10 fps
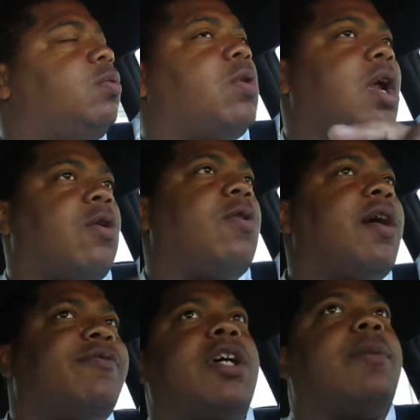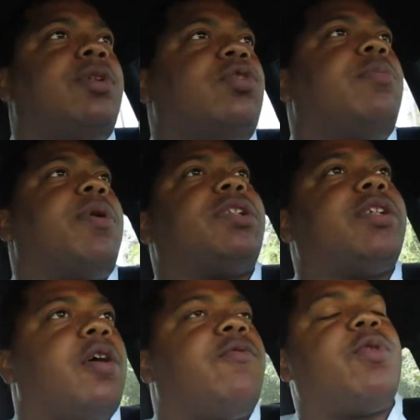when I don't have time to do it
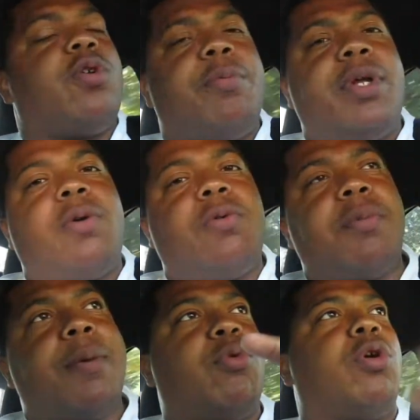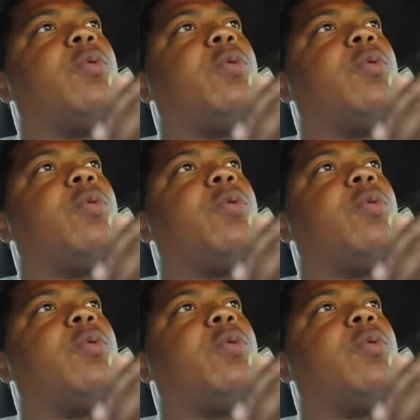myself. We're gonna meet up with my boy